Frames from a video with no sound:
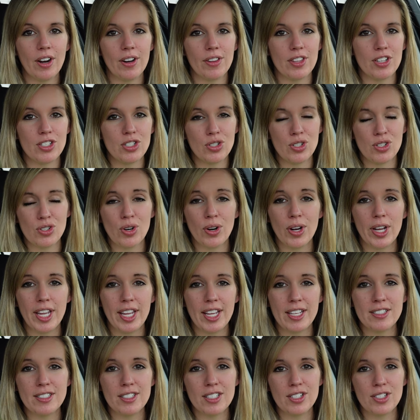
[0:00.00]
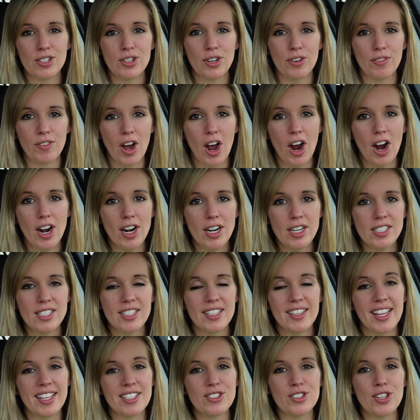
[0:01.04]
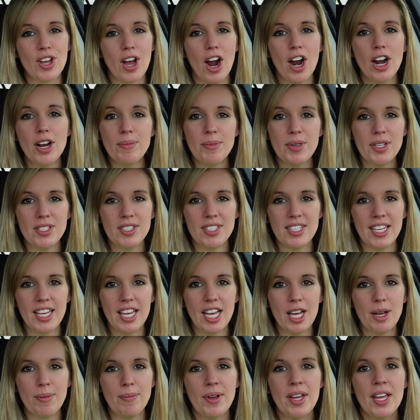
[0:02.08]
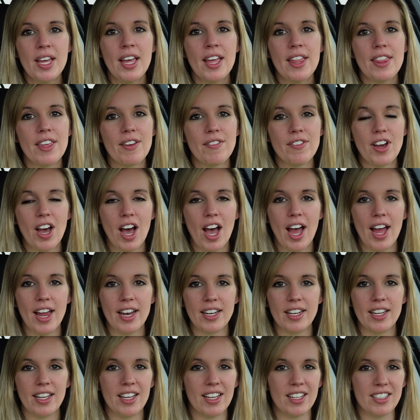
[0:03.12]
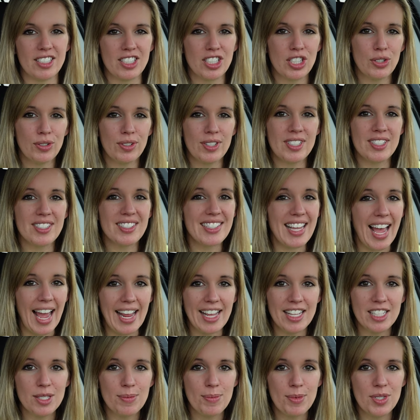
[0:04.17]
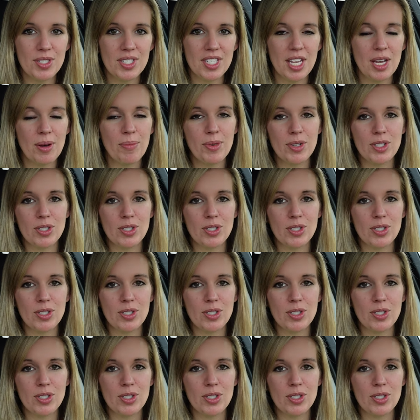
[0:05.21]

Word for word: are the Detroit Institute of Art. That's the art museum. They've got a children's science museum,